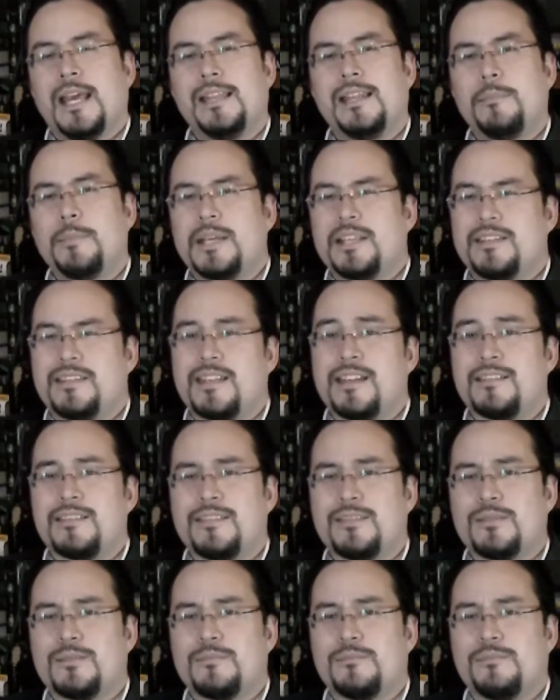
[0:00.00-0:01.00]
And that makes
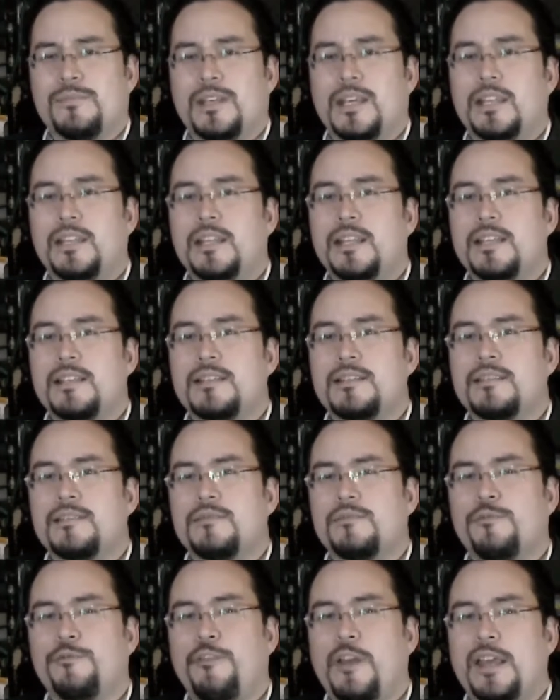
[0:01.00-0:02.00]
sense in these
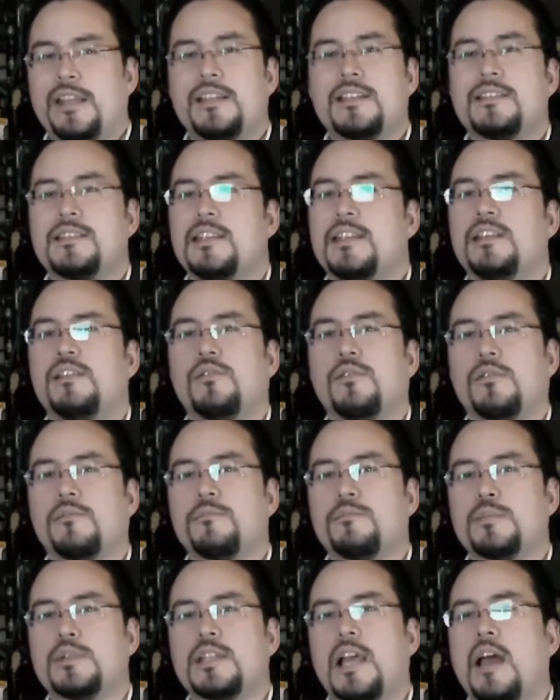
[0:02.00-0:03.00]
fantasy or
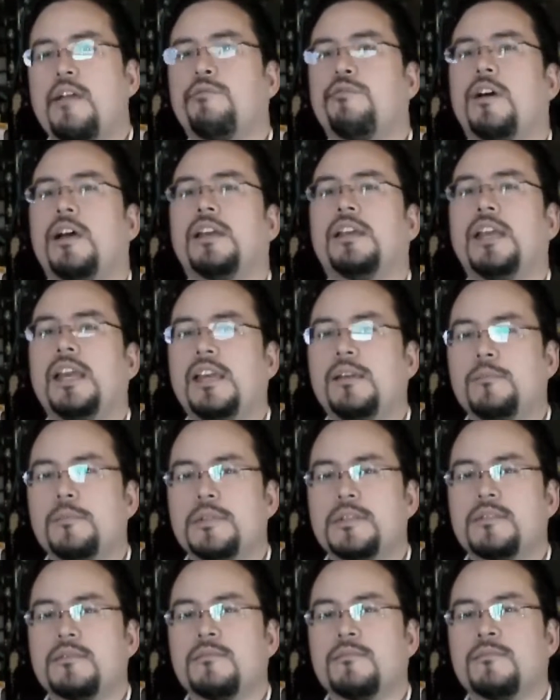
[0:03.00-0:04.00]
sci-fi
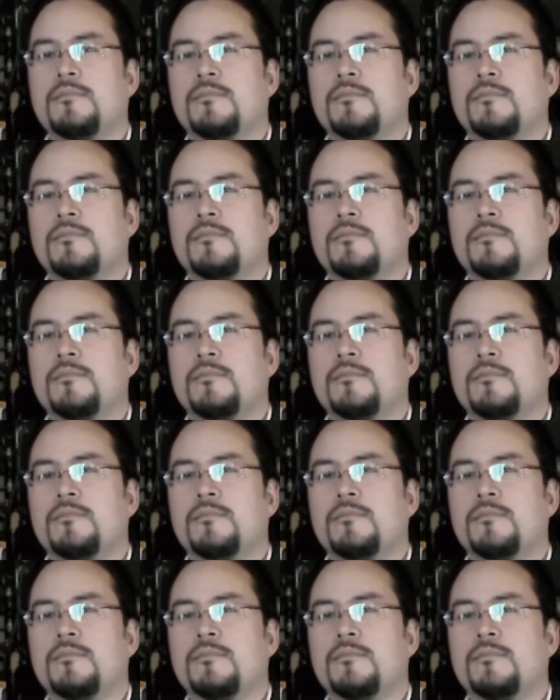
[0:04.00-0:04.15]
games.